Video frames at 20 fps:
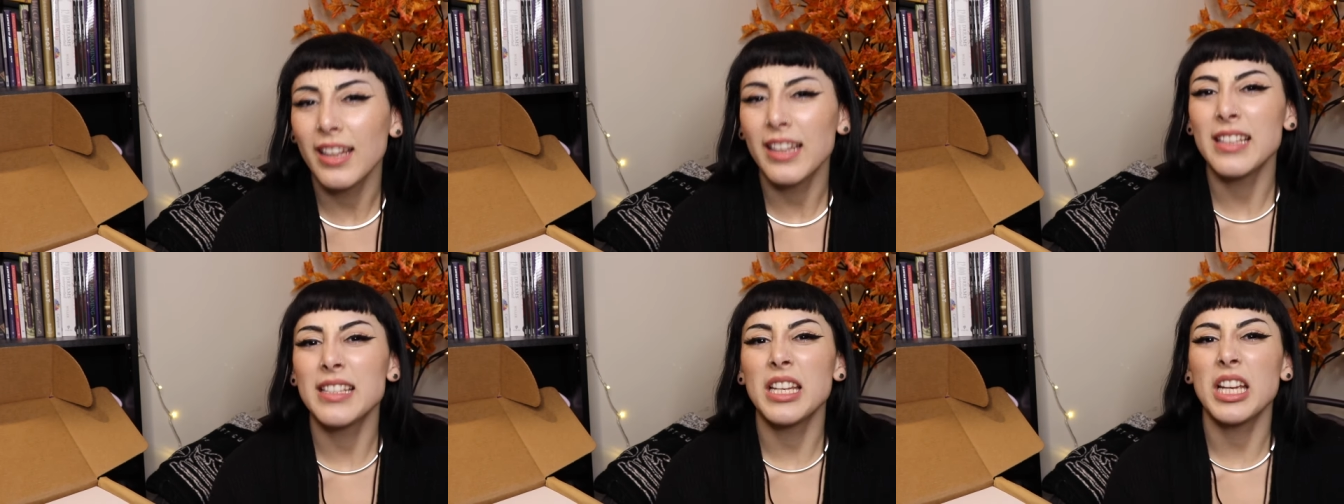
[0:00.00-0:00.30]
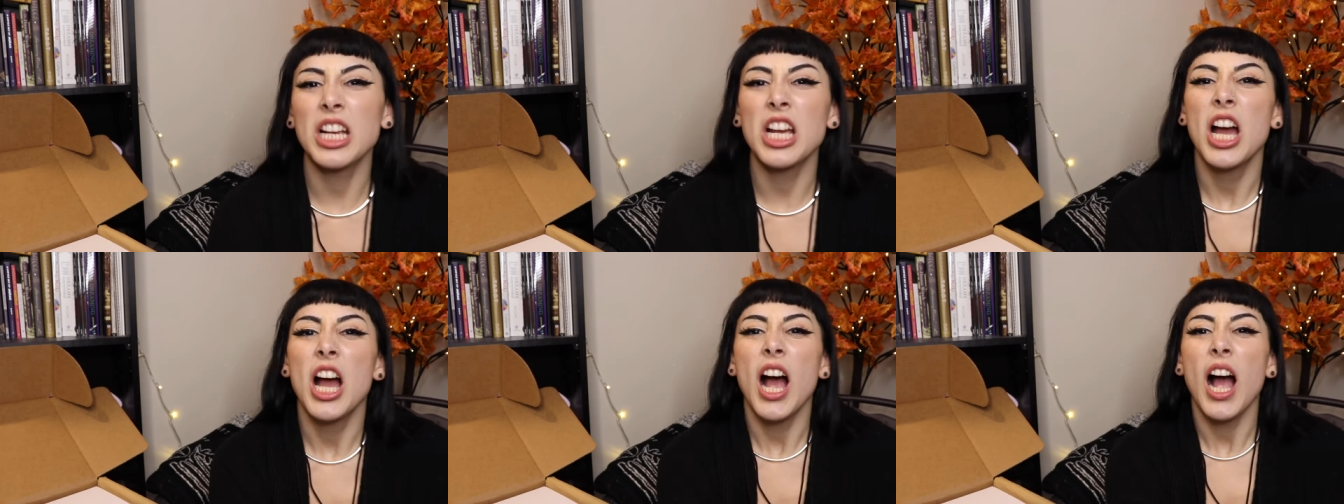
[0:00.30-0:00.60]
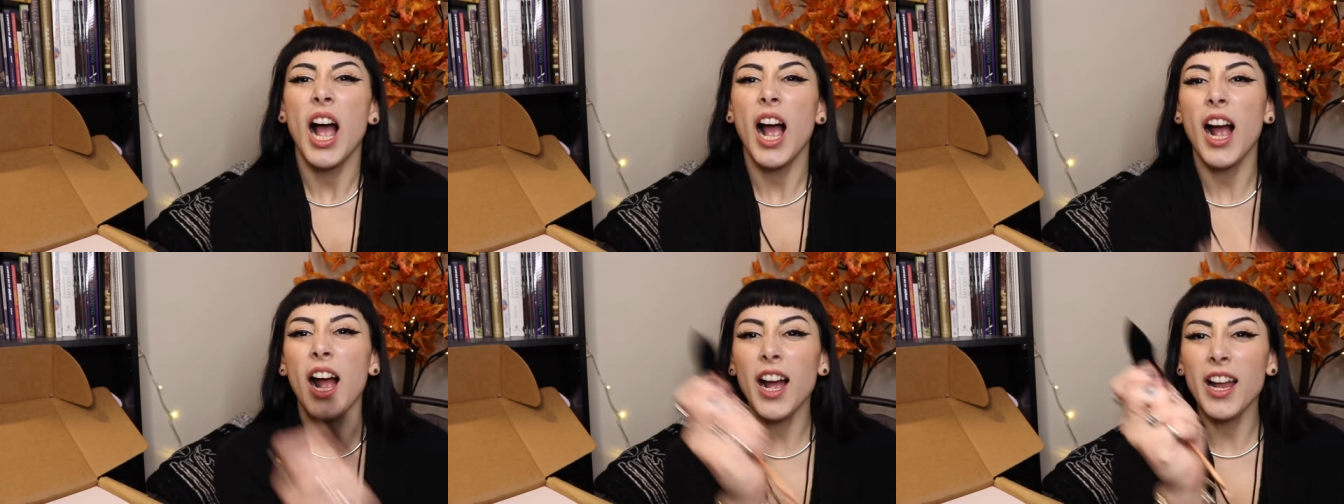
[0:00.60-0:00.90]
He's like,
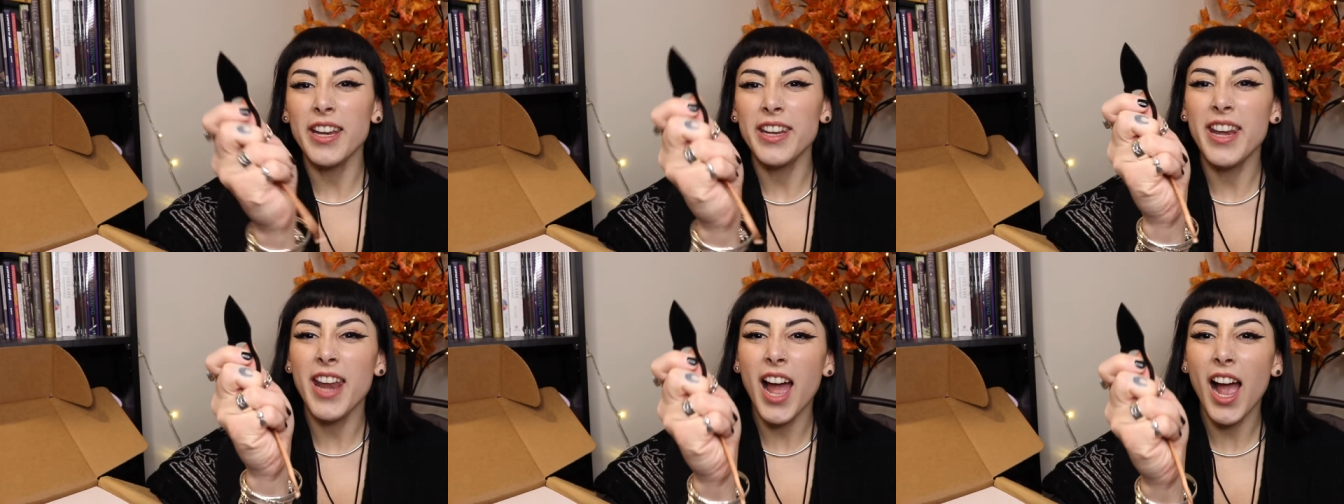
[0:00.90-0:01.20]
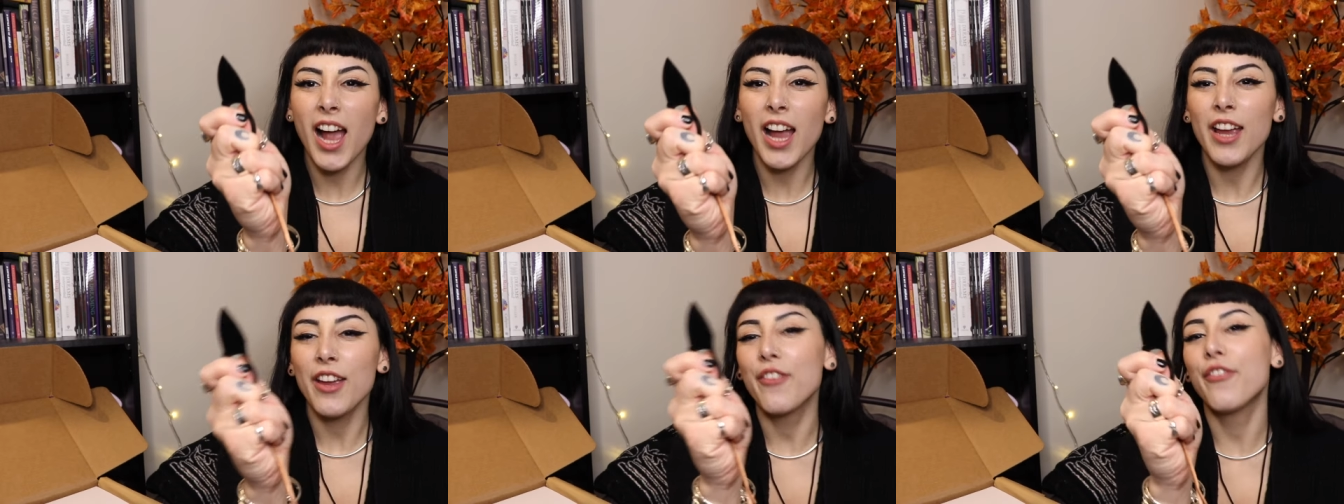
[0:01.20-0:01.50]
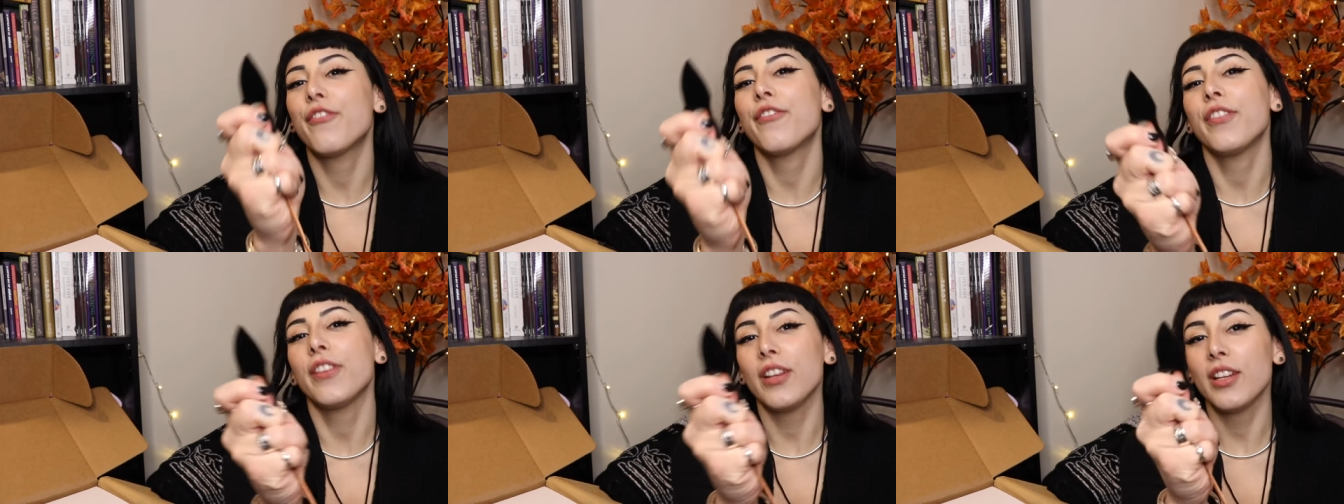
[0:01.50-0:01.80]

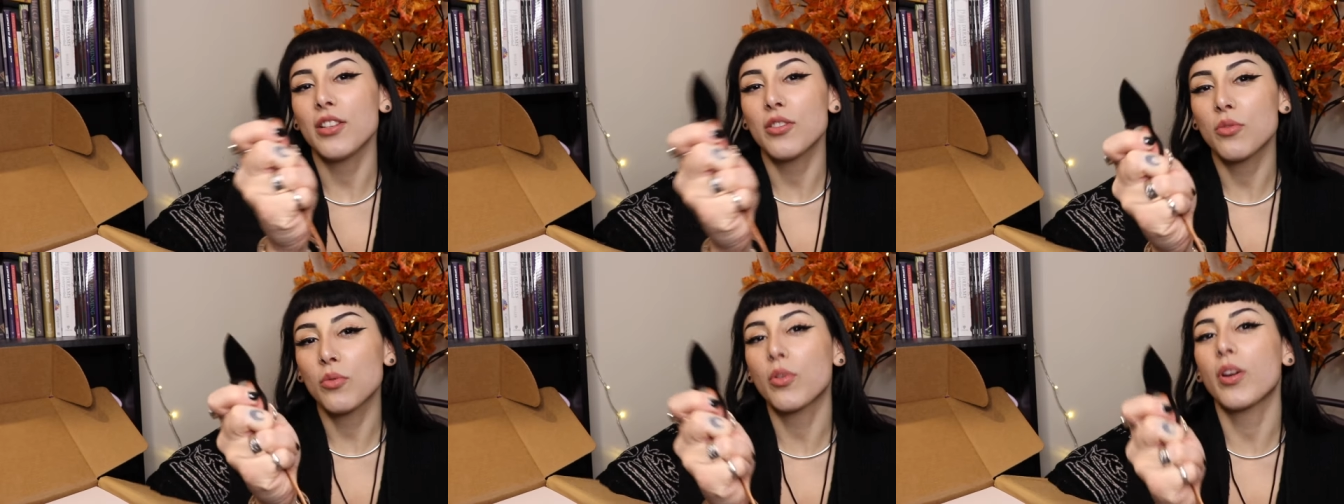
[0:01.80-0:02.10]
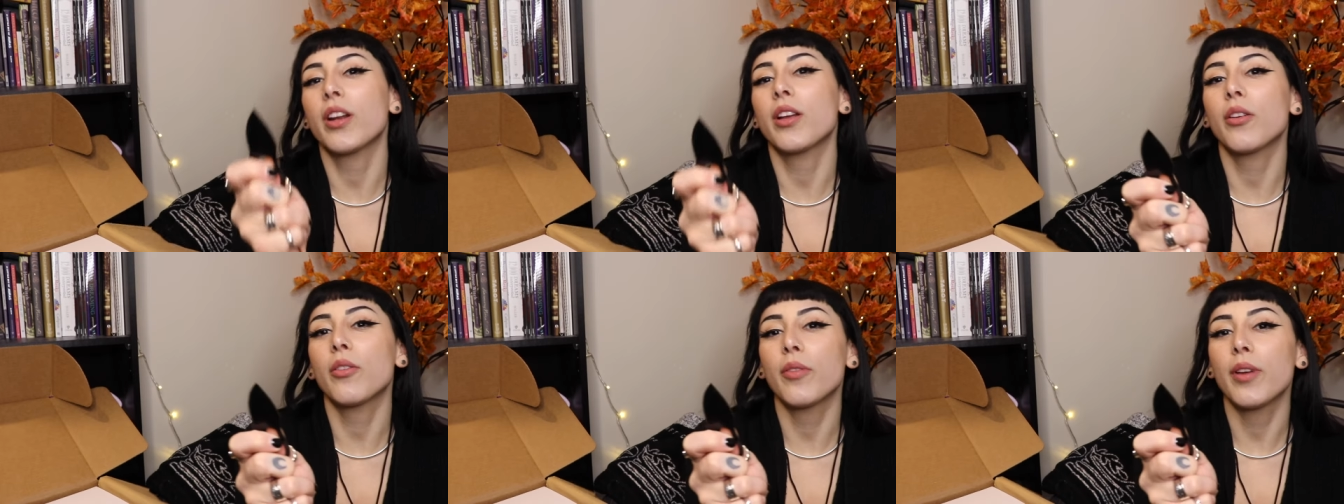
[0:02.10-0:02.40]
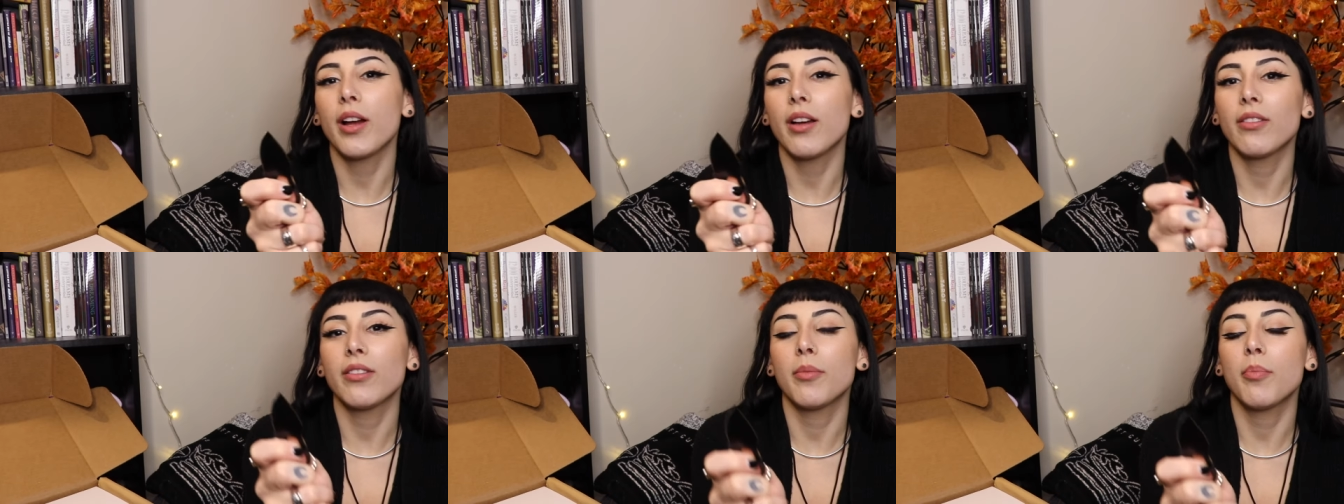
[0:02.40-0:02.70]
knife! And he's running
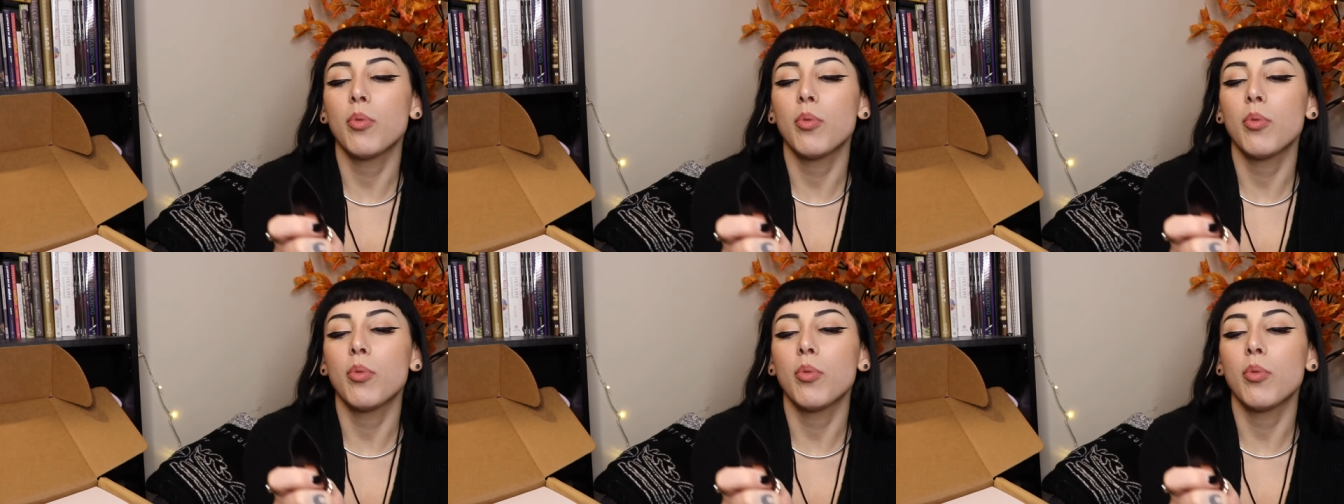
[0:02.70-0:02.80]
around the